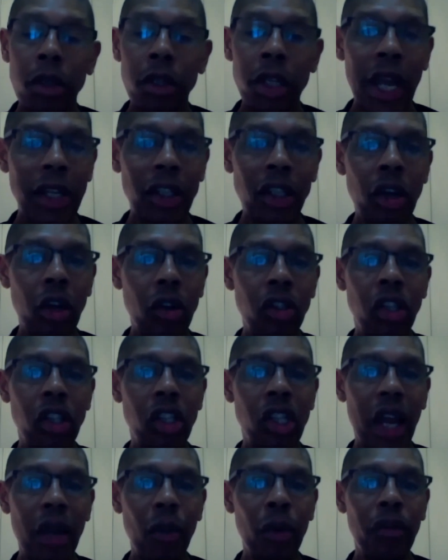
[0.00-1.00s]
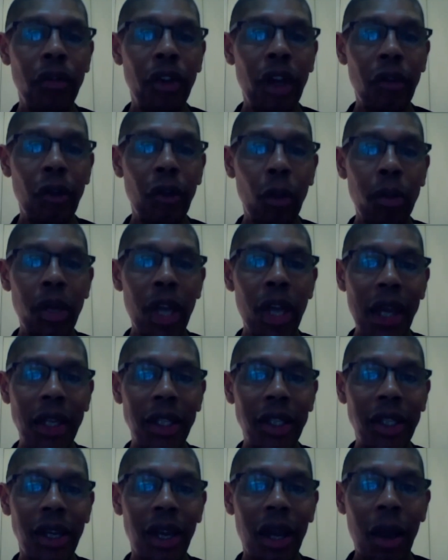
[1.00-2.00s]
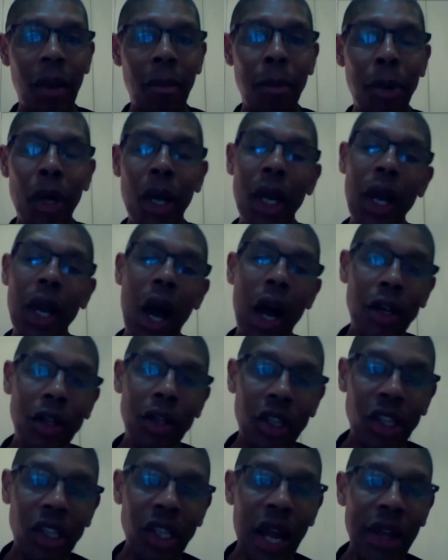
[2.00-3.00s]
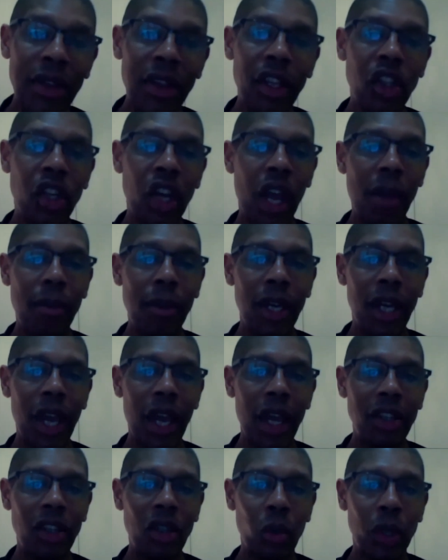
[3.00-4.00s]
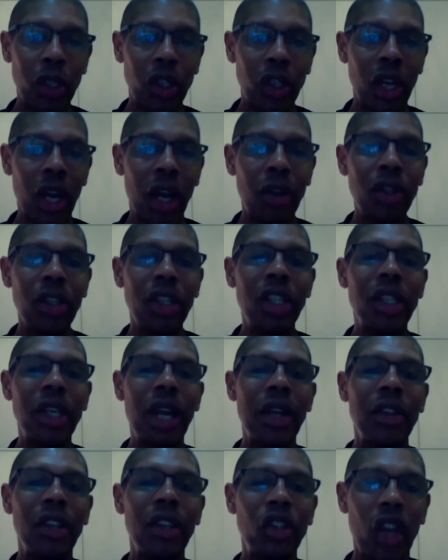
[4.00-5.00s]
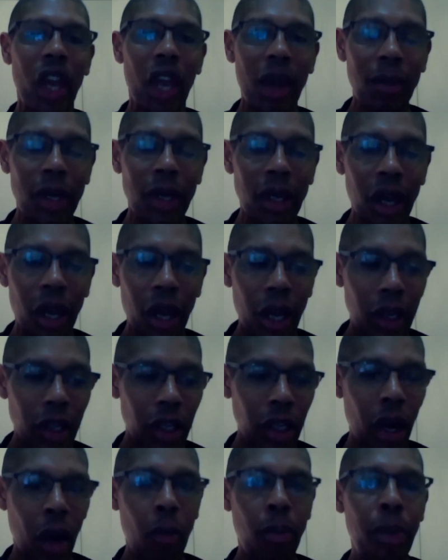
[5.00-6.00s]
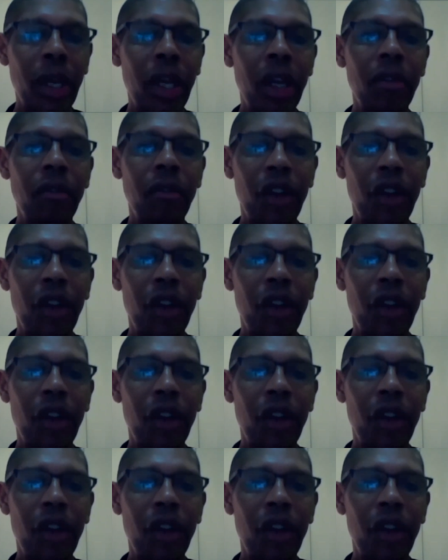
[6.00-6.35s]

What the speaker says: That's not to say we've given up yet. But I understand the chairman getting twitchy. I understand the chairman, big